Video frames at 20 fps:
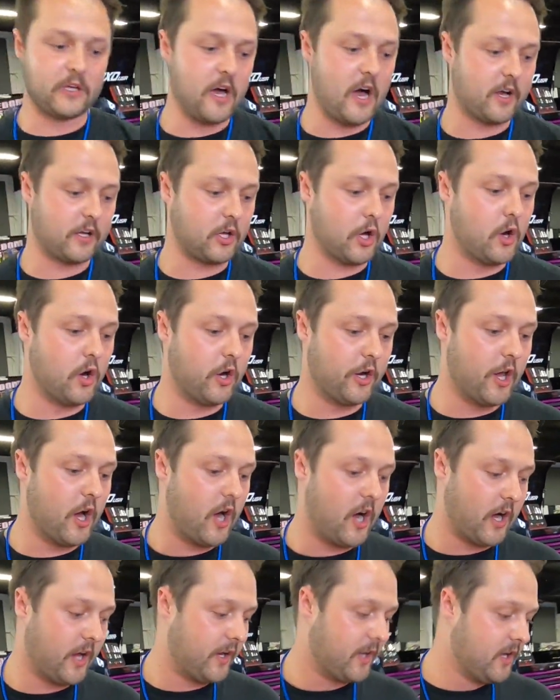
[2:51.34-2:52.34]
got going
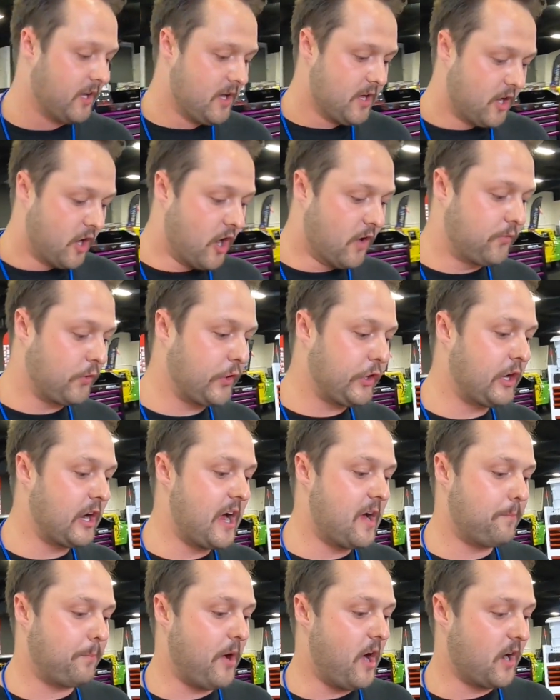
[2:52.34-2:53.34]
on. Over here
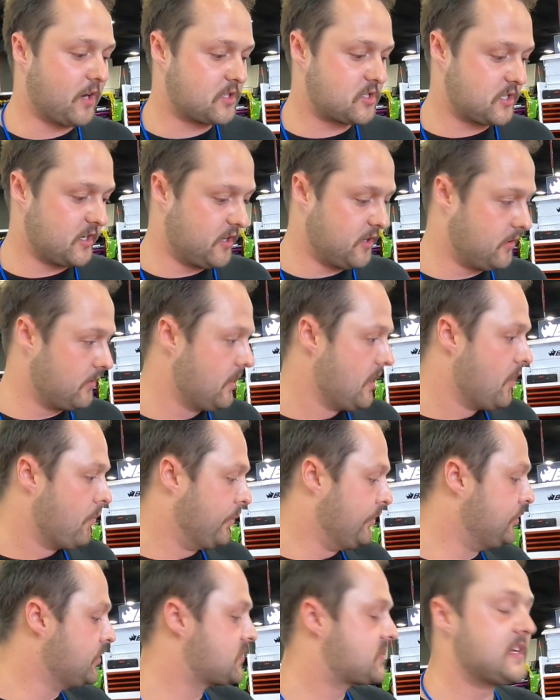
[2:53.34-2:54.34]
at Boxo,
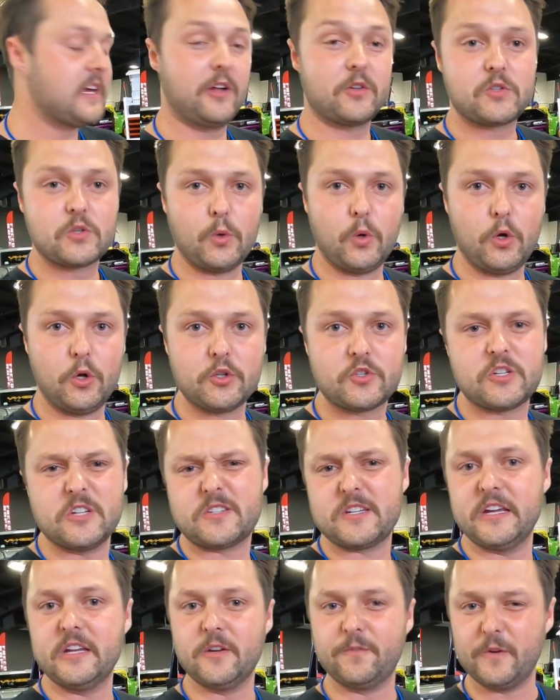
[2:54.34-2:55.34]
we do sell tools
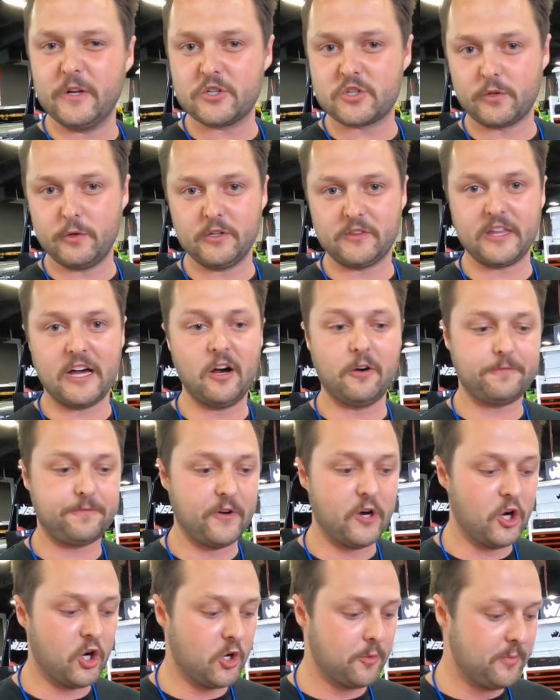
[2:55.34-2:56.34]
just individually without
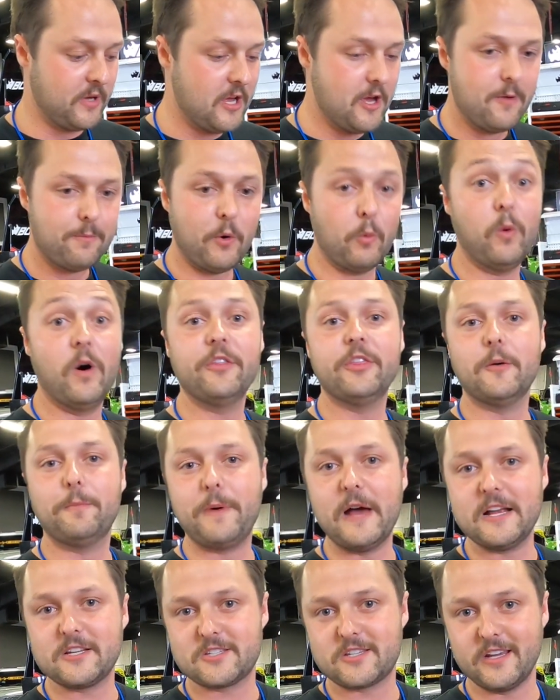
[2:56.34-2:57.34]
foam, but one of the
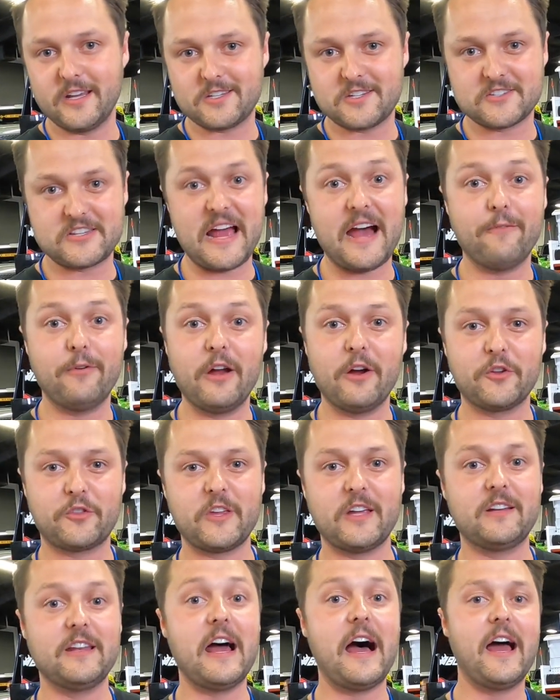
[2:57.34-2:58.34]
best things is having
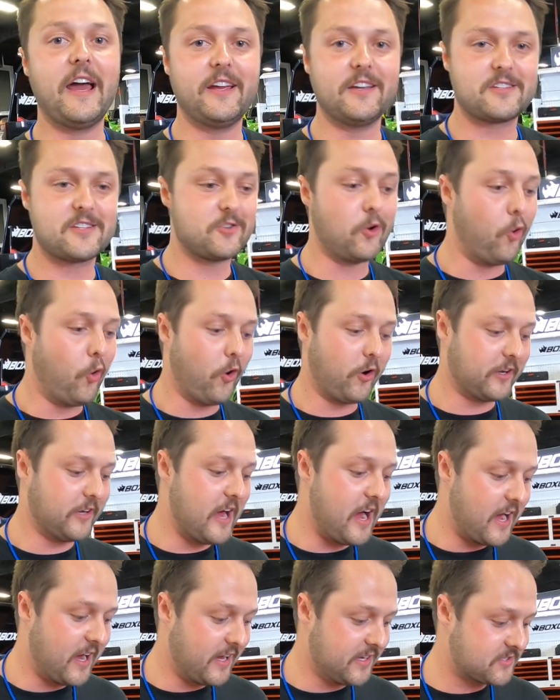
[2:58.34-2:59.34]
everything nice,
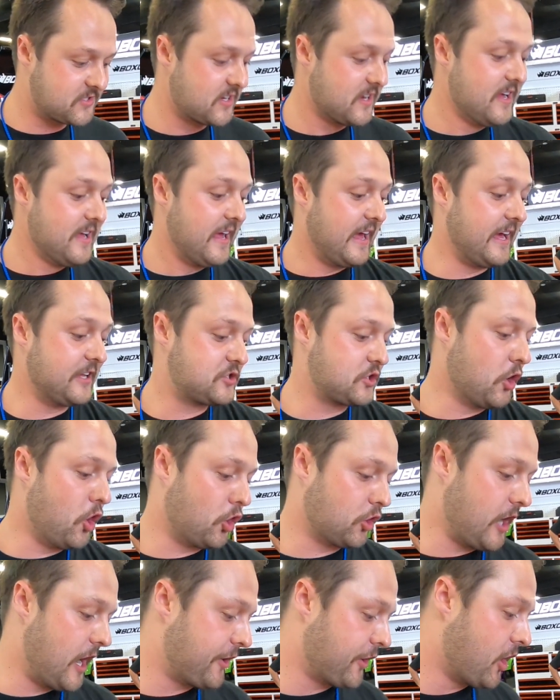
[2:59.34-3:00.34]
organized. It's
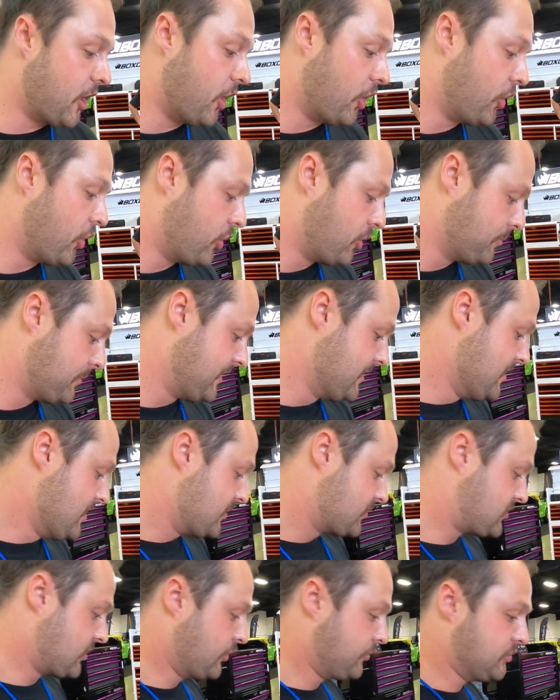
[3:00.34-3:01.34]
all got a home.
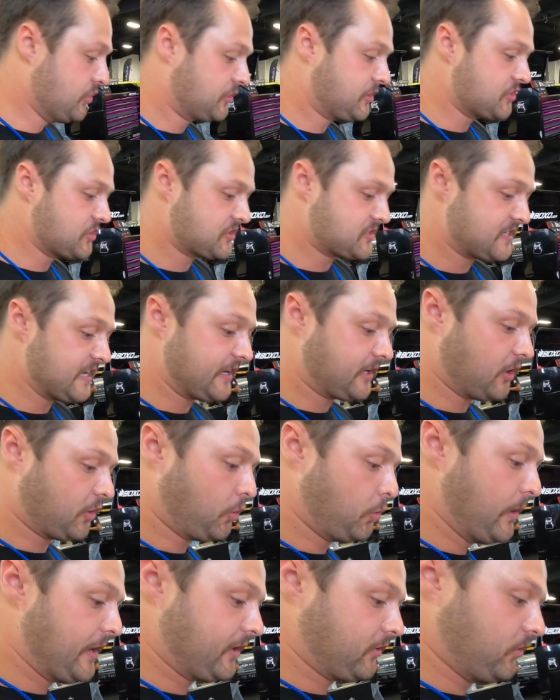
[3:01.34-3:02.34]
So you could just take a
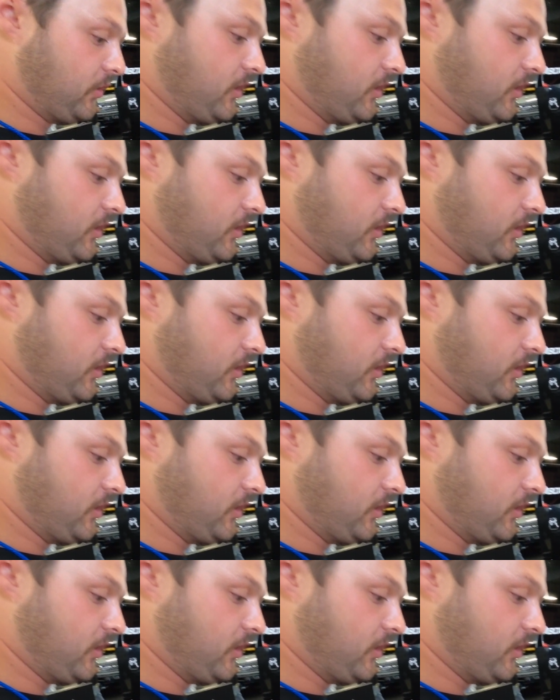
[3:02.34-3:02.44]
quick